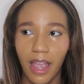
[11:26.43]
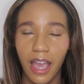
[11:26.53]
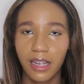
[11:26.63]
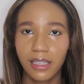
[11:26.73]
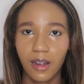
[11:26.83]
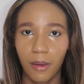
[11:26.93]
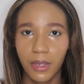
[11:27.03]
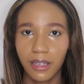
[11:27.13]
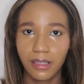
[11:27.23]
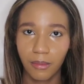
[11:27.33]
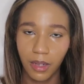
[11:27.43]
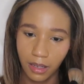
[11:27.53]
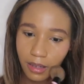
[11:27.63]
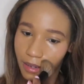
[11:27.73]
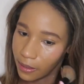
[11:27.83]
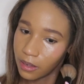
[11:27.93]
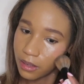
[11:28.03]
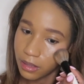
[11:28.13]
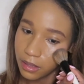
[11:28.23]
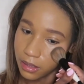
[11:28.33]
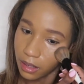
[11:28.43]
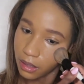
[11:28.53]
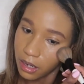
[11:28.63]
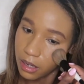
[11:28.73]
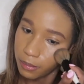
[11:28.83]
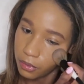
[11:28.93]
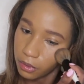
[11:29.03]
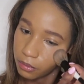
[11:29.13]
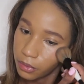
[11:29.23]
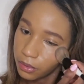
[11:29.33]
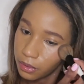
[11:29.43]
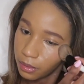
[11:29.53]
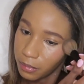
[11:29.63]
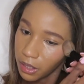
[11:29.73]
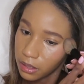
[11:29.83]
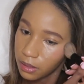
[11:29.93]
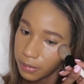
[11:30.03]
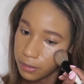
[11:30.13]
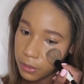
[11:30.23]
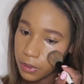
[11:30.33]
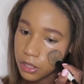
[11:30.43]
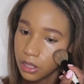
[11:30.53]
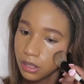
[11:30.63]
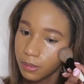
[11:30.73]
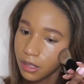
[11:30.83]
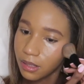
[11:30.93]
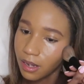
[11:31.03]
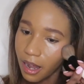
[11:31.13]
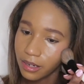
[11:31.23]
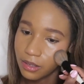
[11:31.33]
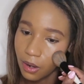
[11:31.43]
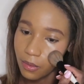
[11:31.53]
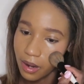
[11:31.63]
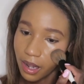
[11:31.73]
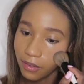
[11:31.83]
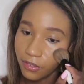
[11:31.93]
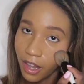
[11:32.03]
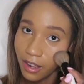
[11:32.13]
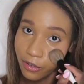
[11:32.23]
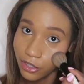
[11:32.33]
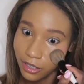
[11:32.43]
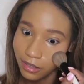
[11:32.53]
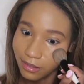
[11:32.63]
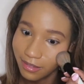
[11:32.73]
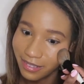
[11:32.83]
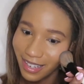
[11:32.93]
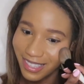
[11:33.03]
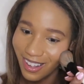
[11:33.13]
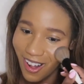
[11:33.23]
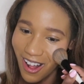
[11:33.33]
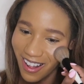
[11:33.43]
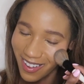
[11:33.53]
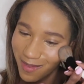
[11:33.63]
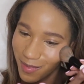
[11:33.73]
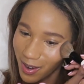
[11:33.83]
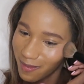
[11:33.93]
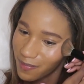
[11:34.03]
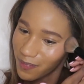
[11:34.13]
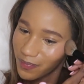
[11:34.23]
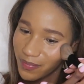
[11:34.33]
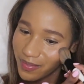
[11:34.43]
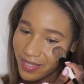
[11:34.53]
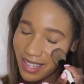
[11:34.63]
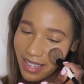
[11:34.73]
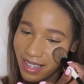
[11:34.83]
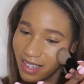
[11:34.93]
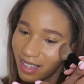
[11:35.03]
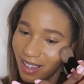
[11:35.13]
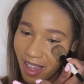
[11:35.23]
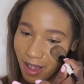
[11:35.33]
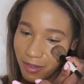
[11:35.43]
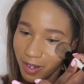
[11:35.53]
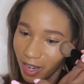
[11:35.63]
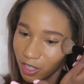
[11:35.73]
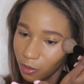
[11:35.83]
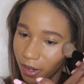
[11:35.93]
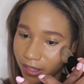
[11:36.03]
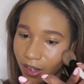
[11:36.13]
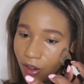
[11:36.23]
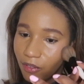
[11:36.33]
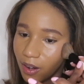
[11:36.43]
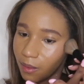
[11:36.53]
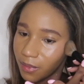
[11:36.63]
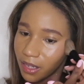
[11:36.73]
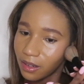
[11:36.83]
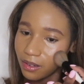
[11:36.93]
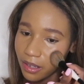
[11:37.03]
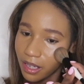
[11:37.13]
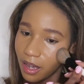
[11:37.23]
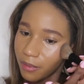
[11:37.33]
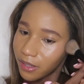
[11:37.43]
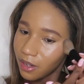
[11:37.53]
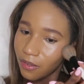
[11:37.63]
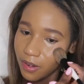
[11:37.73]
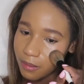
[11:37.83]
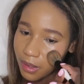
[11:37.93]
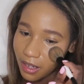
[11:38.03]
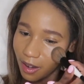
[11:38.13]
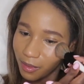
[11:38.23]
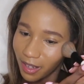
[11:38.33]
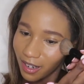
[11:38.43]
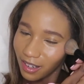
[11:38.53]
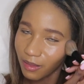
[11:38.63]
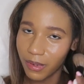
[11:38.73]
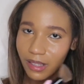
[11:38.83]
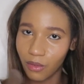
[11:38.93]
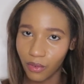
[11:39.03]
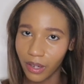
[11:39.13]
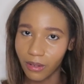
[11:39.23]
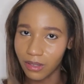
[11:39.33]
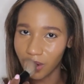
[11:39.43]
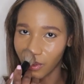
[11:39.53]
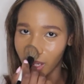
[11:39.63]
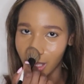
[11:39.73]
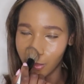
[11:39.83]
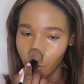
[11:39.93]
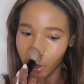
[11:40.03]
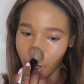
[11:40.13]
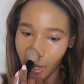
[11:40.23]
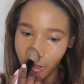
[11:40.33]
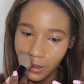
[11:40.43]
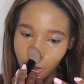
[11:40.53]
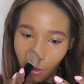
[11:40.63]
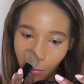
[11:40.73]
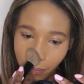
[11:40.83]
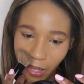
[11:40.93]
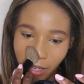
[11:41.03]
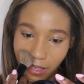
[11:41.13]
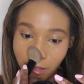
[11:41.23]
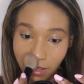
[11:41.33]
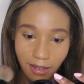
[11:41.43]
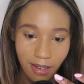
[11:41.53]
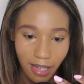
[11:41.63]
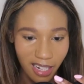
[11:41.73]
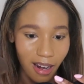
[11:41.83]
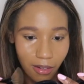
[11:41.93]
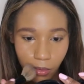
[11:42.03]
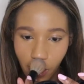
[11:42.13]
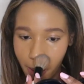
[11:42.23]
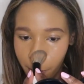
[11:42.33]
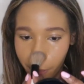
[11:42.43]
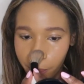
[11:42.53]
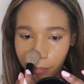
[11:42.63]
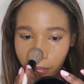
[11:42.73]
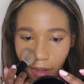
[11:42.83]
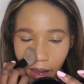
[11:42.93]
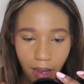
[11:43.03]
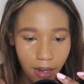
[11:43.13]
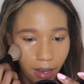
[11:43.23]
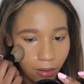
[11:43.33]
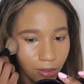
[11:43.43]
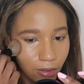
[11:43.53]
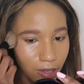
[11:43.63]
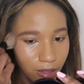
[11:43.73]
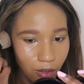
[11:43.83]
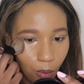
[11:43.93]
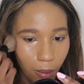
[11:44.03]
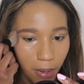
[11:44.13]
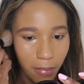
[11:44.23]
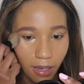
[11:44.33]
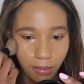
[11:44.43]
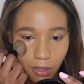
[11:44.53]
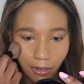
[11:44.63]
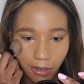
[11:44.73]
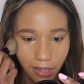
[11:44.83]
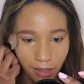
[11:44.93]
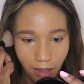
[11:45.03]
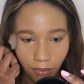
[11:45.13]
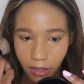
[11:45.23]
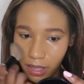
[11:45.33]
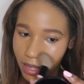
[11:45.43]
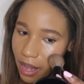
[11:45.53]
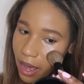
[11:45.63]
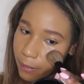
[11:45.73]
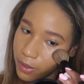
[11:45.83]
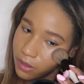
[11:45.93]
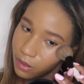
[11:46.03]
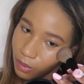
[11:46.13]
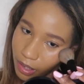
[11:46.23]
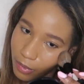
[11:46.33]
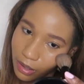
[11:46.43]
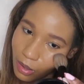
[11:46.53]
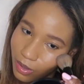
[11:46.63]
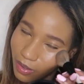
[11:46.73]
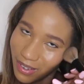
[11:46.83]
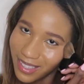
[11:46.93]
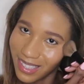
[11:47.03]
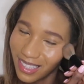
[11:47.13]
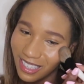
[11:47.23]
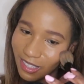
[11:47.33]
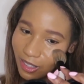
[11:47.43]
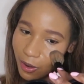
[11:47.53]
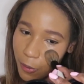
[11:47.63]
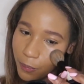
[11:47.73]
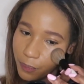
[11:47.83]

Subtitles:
and it's not because I'm like stuck up or rude or mean to people, it's just because I don't have energy, that's all. But I've been catching myself and I'm like looking at myself and I'm like, I'm gonna give myself wrinkles if I keep doing that, so I need to like not do that. And I also like don't want my makeup to crease because I feel like that happens when I make those faces, so